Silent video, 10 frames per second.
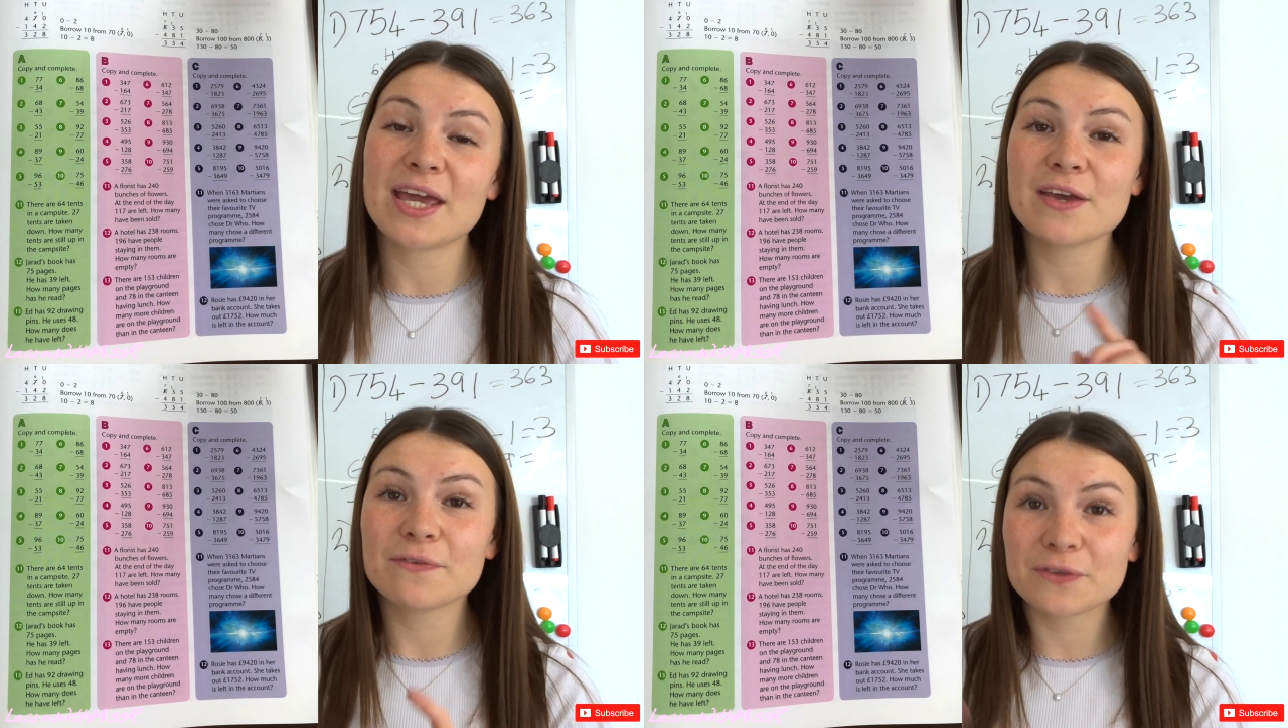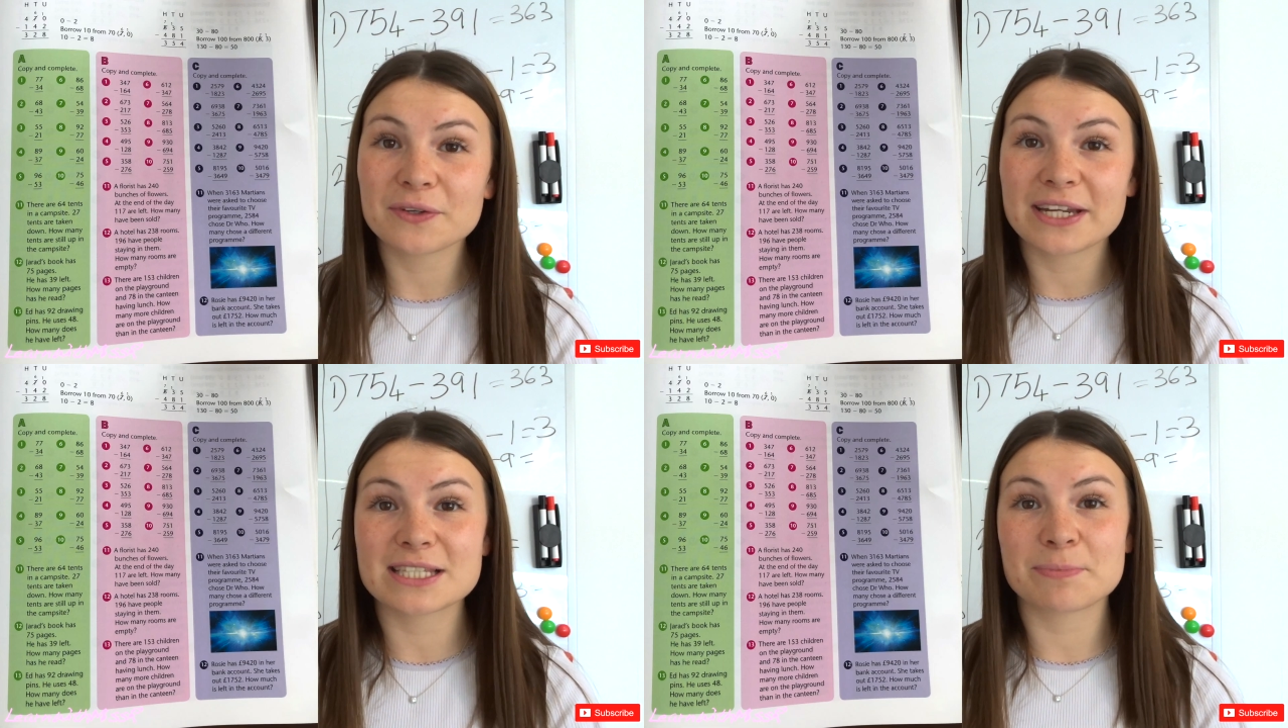If
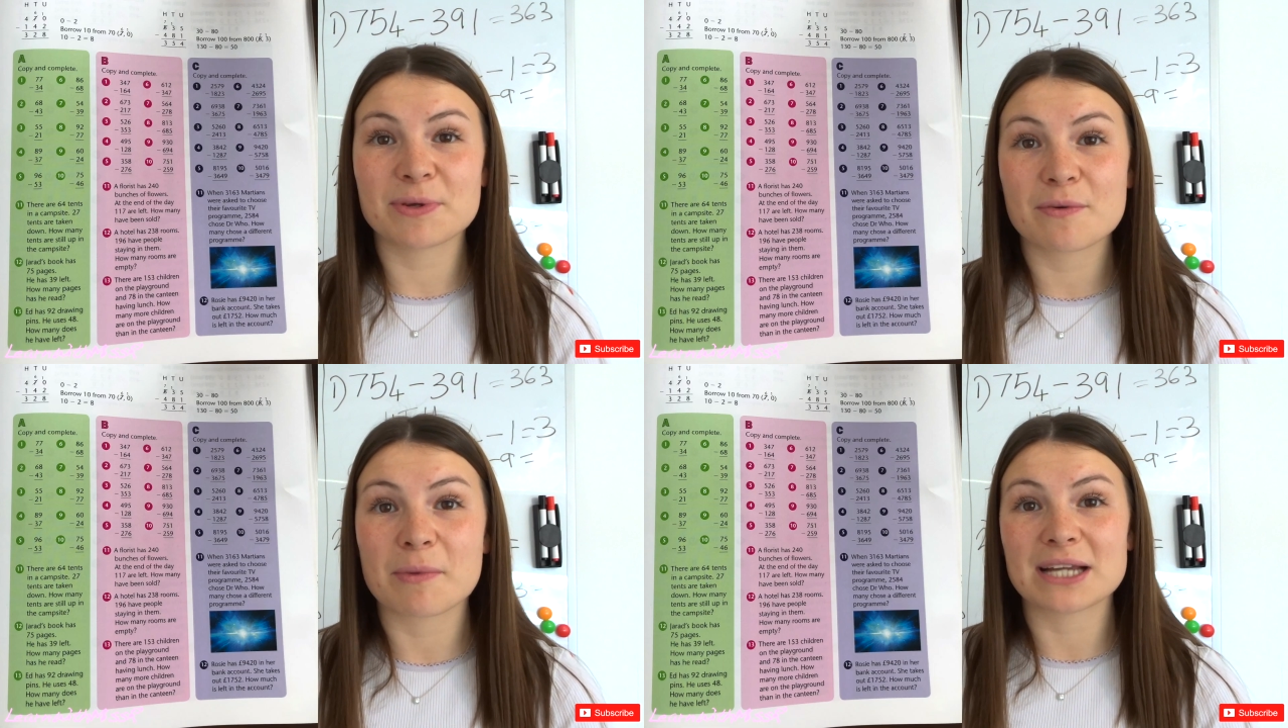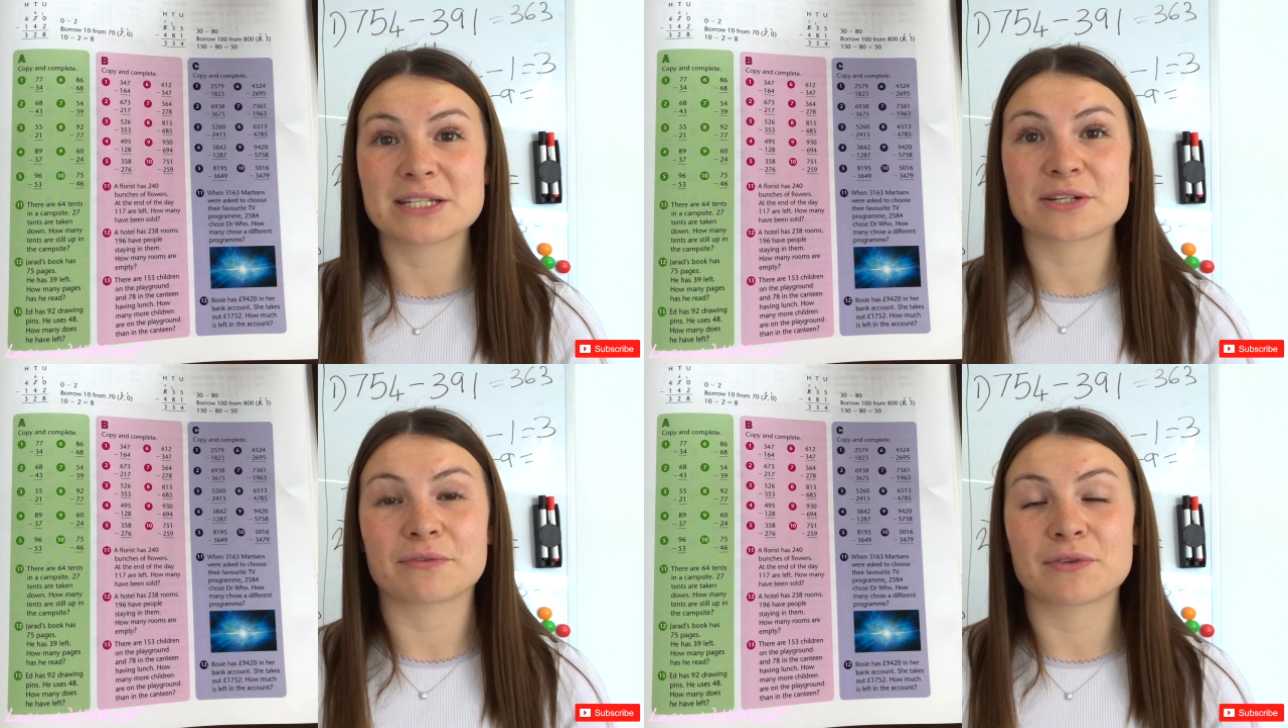you need to be
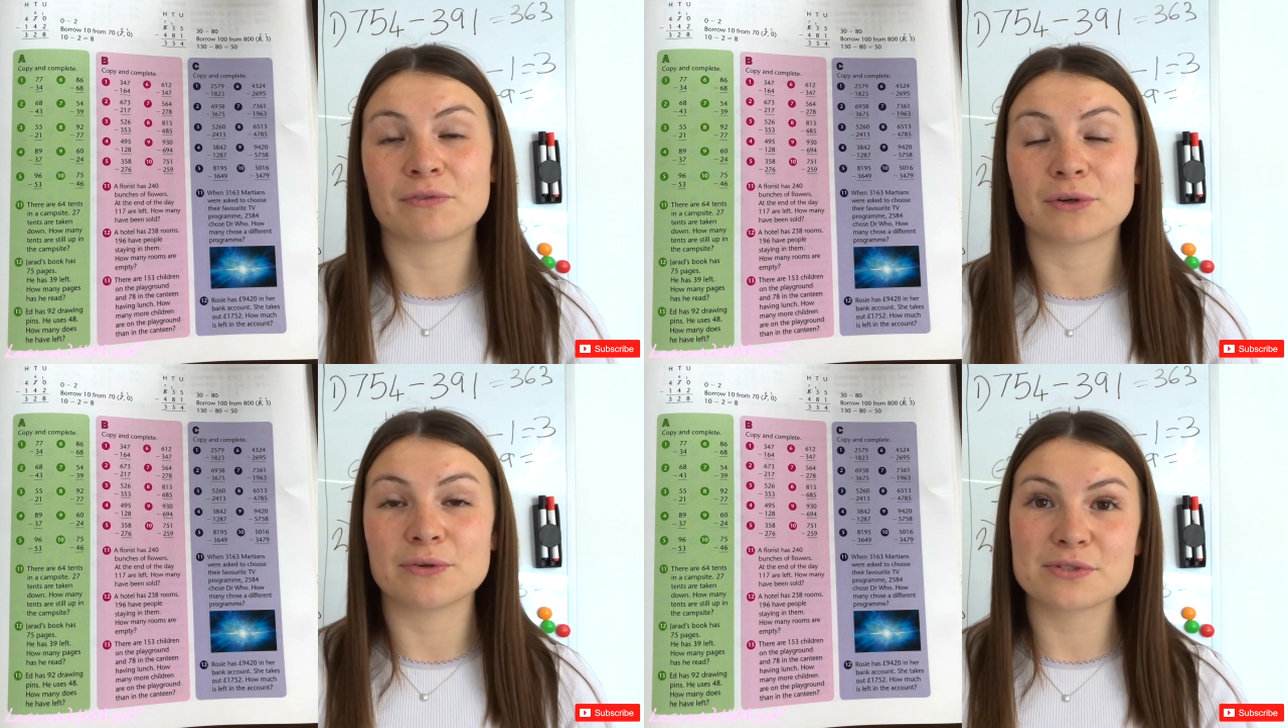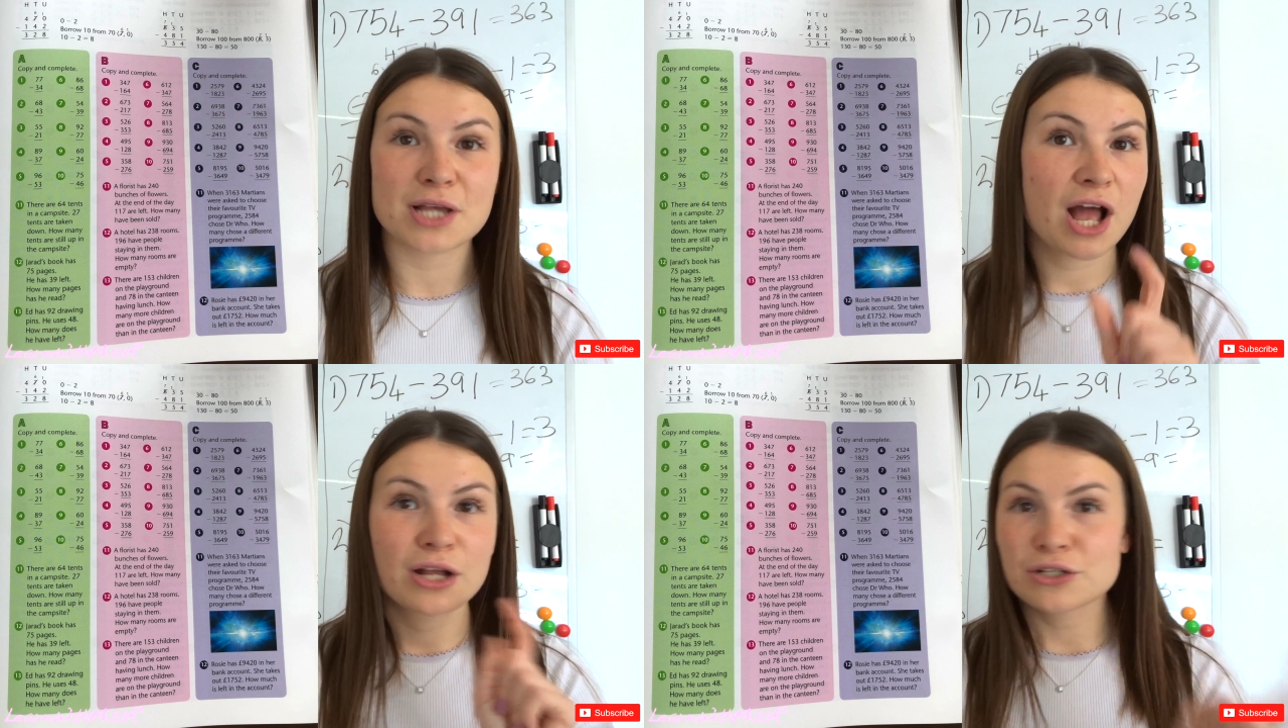reminded of the rules,
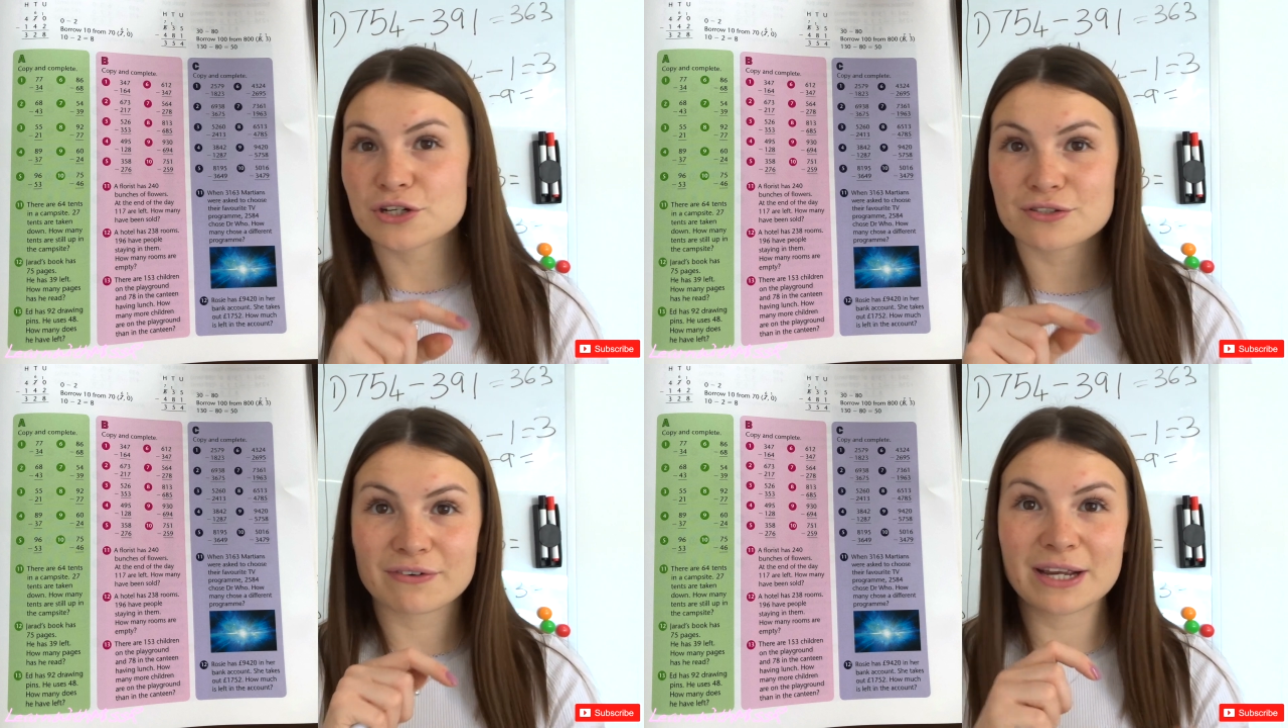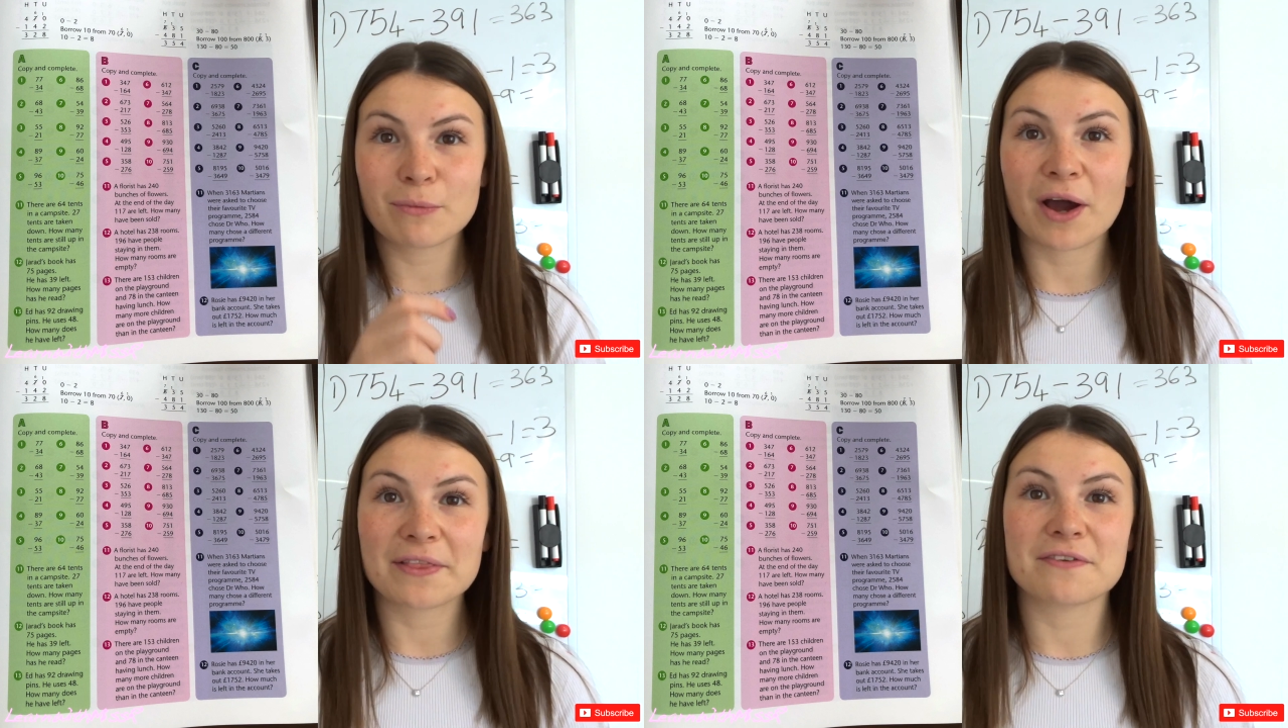just
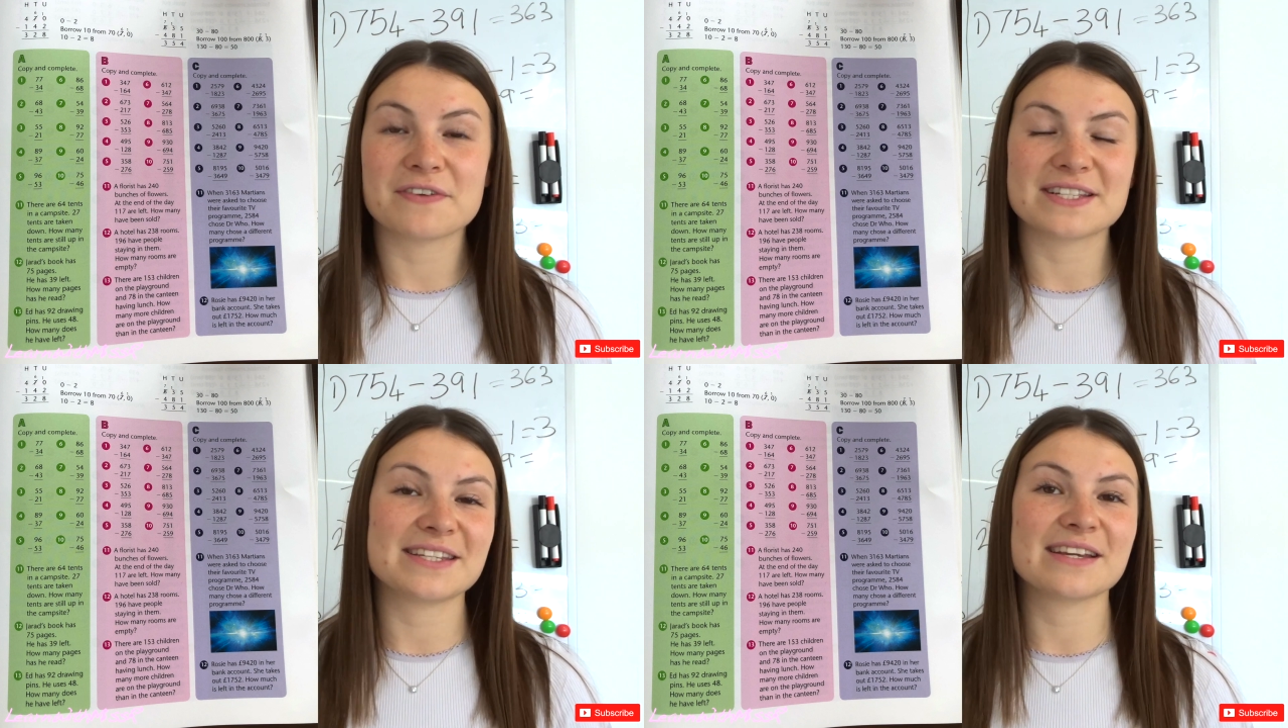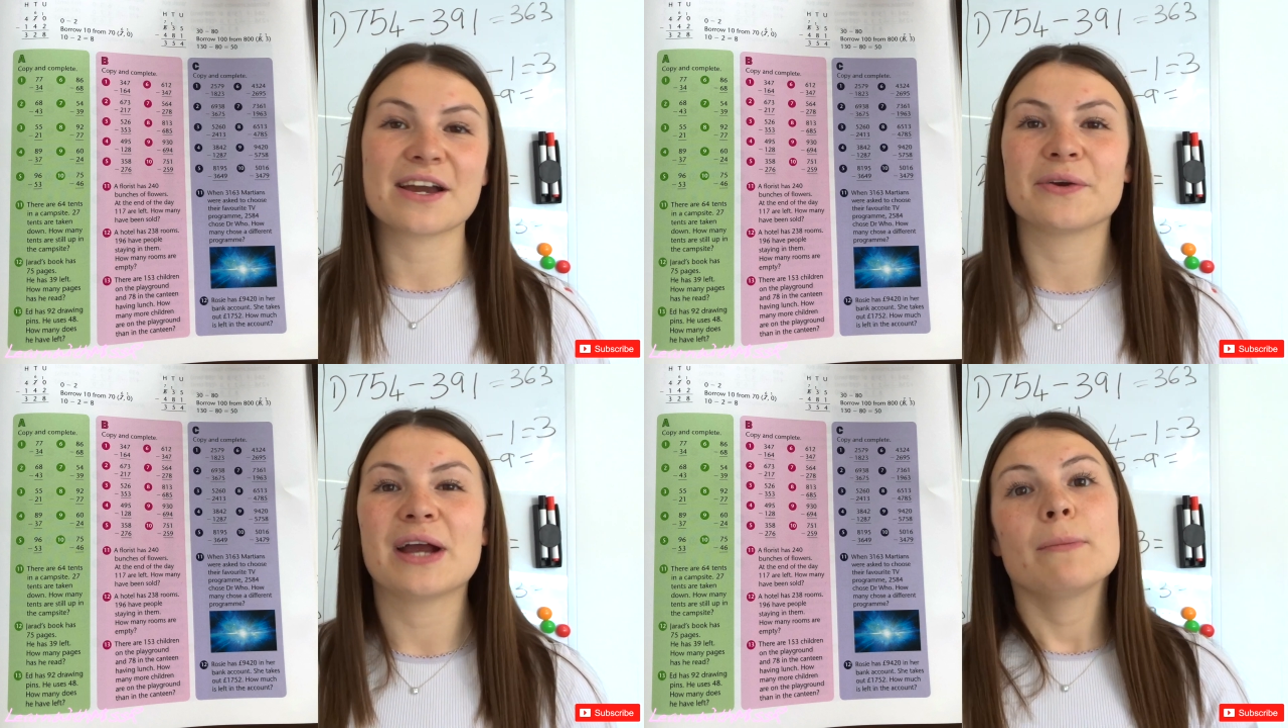rewind the
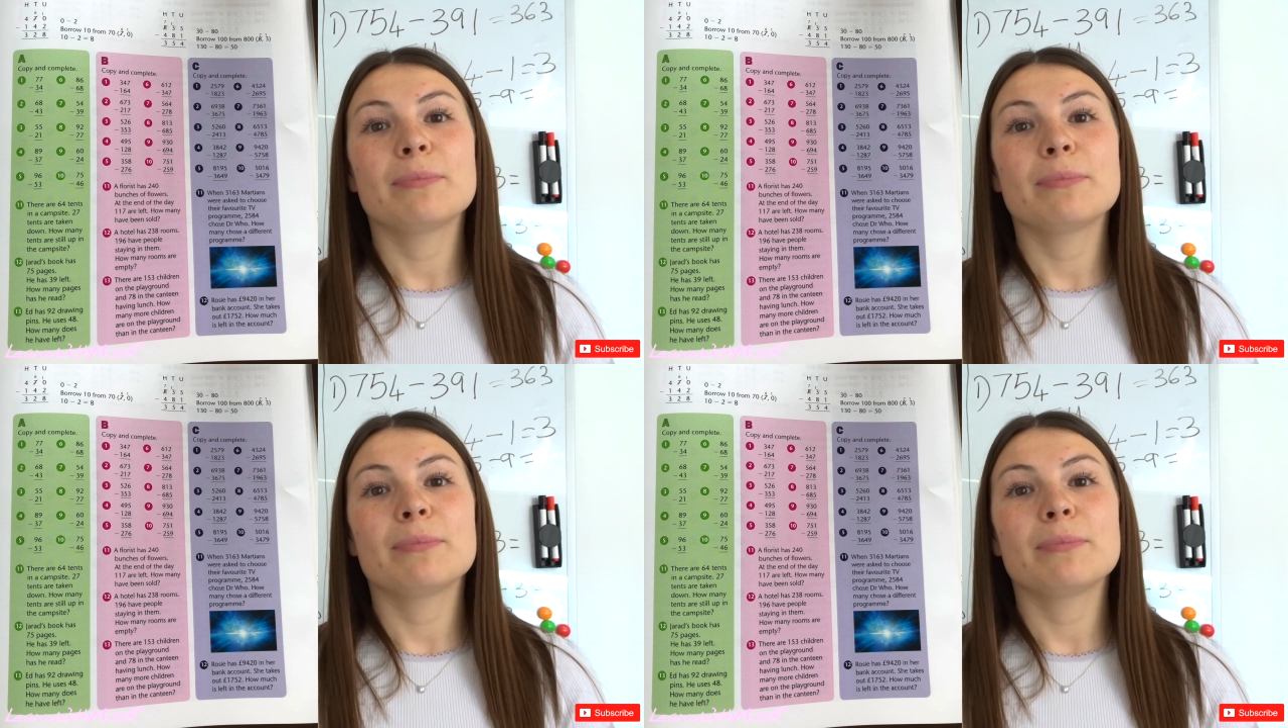video.